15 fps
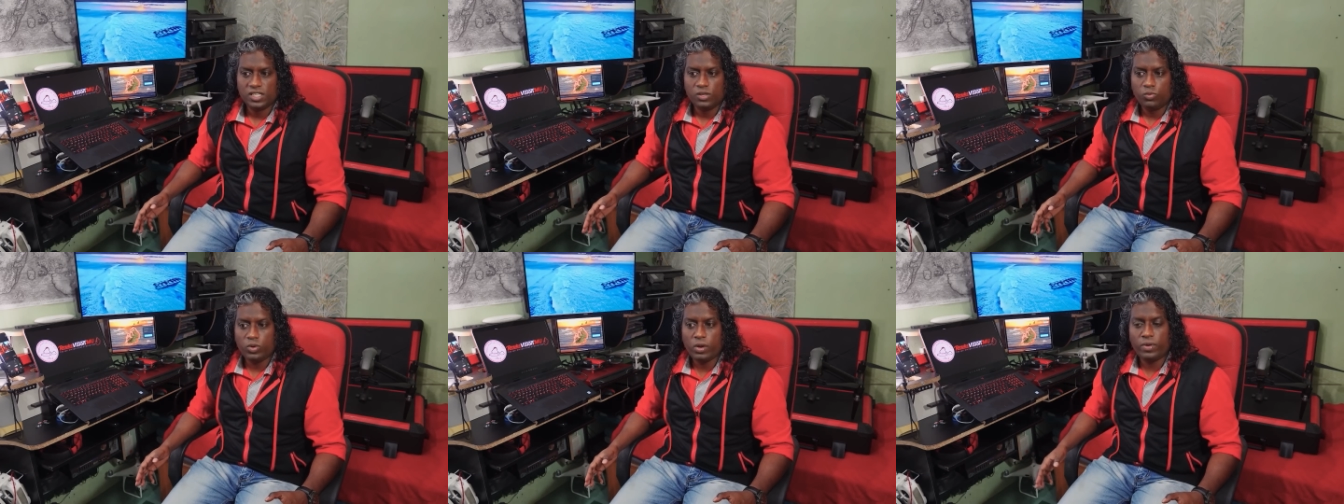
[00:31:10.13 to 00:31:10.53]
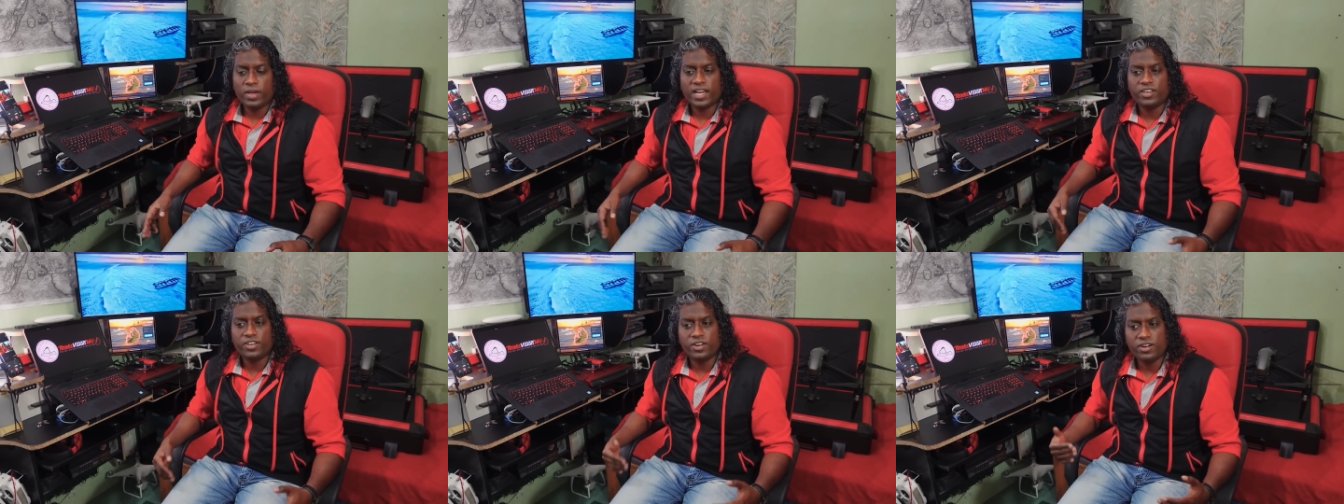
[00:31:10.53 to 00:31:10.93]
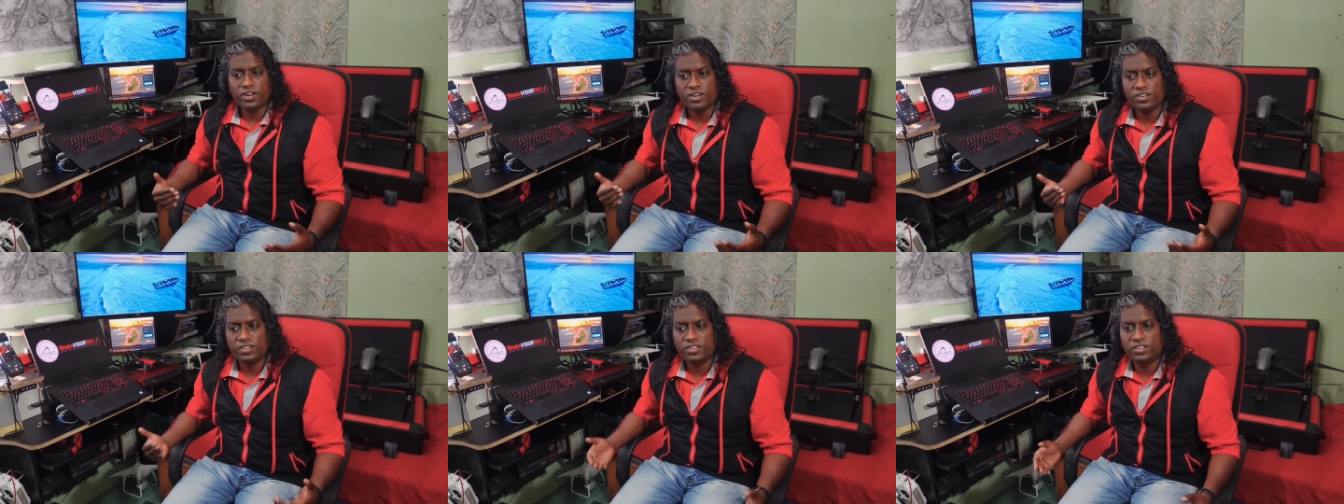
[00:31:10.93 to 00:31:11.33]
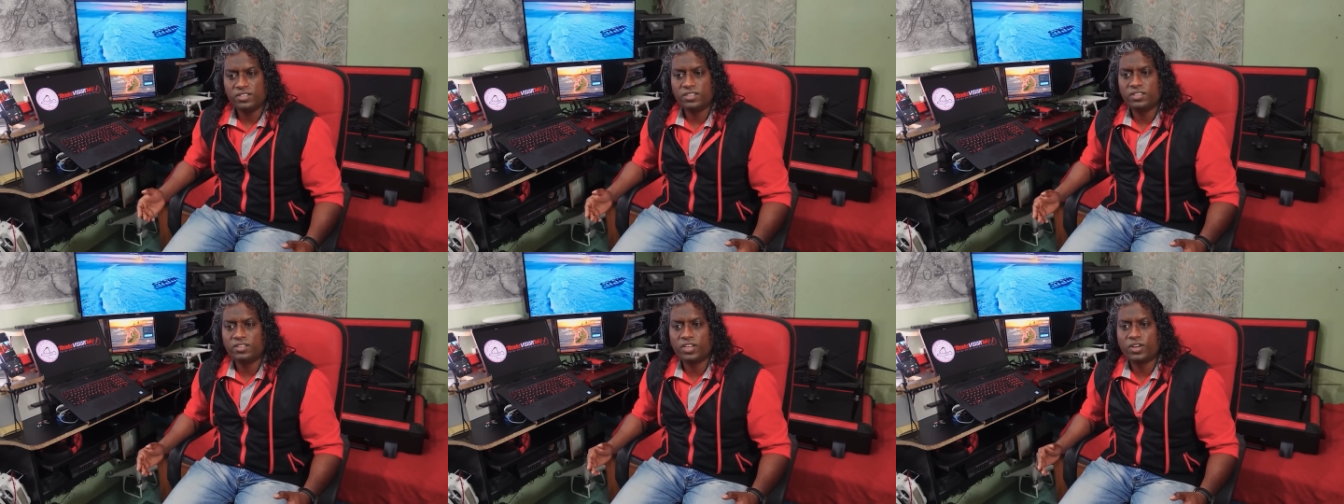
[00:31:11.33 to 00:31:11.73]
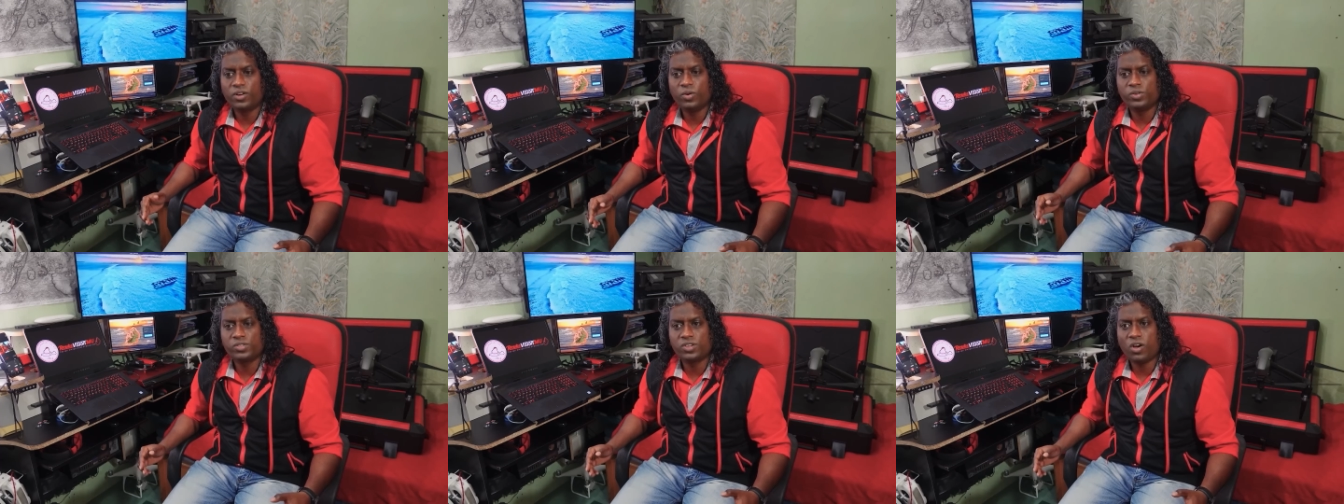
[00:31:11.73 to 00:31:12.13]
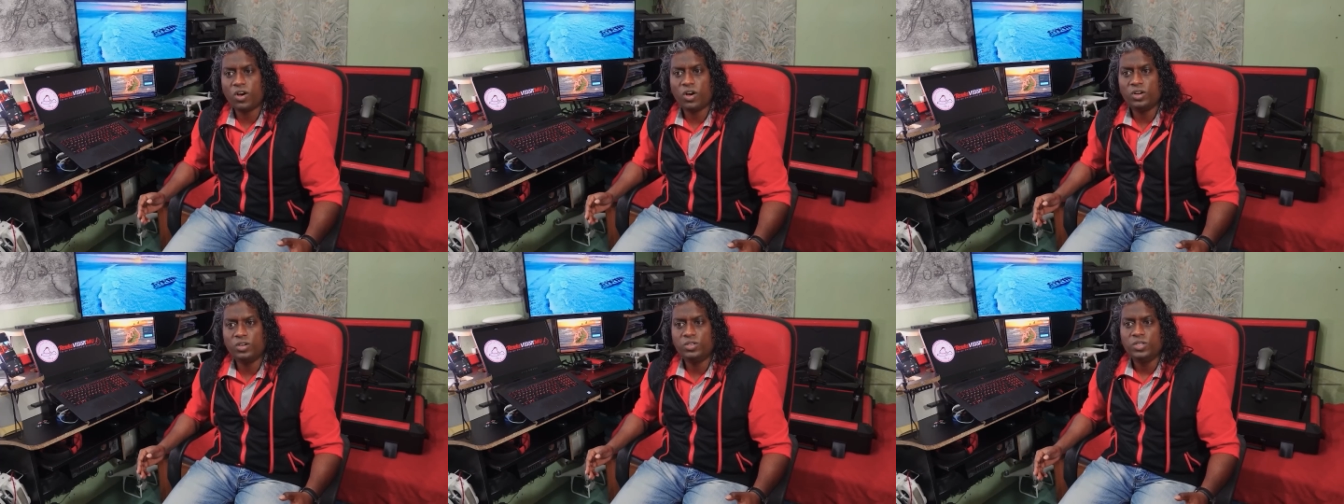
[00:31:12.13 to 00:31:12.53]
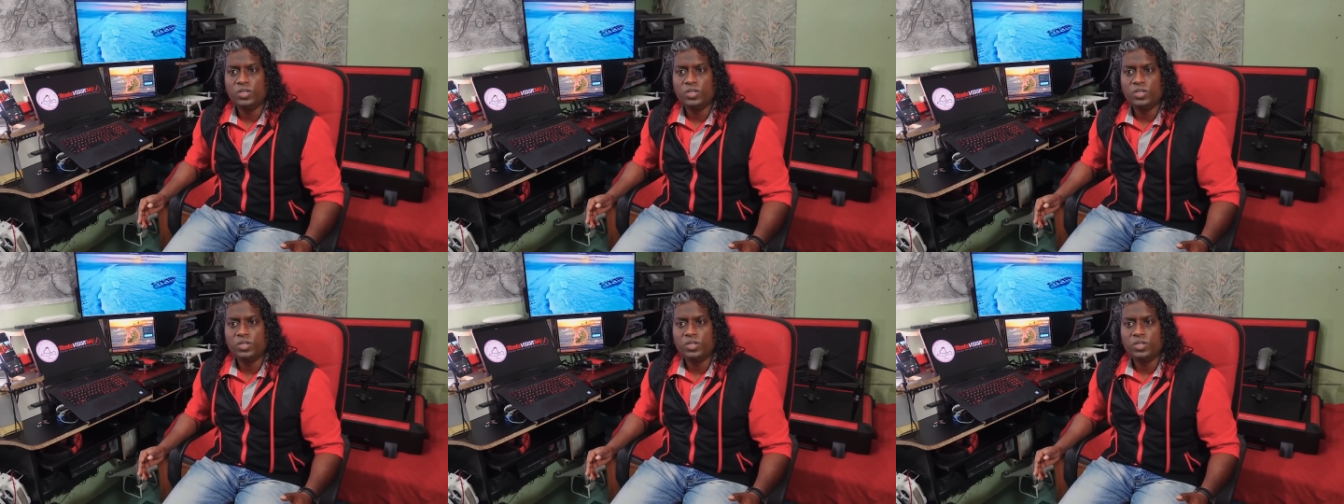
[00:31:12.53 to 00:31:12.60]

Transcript: where we had heard the Coast Guard